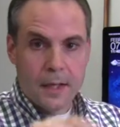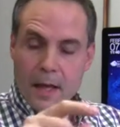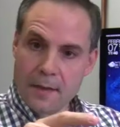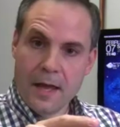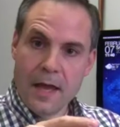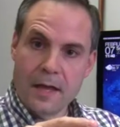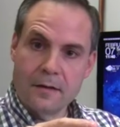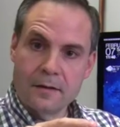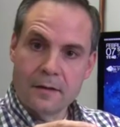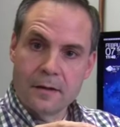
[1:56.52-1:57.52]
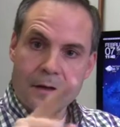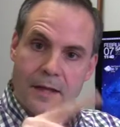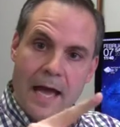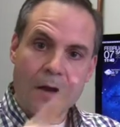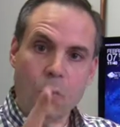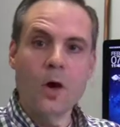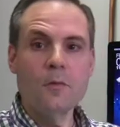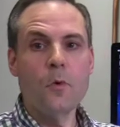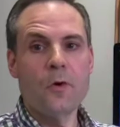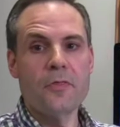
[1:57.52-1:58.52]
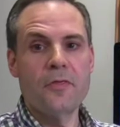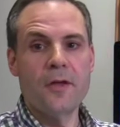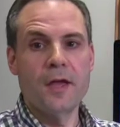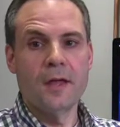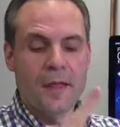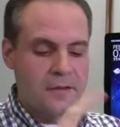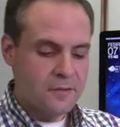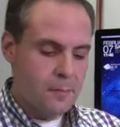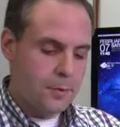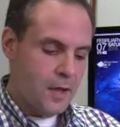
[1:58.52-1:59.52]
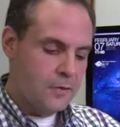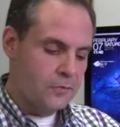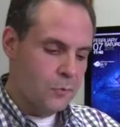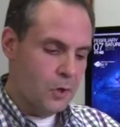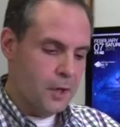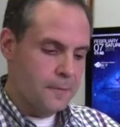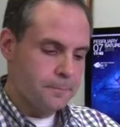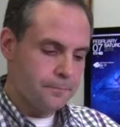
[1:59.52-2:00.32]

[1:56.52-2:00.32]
And then you add one more thing. That's the +1.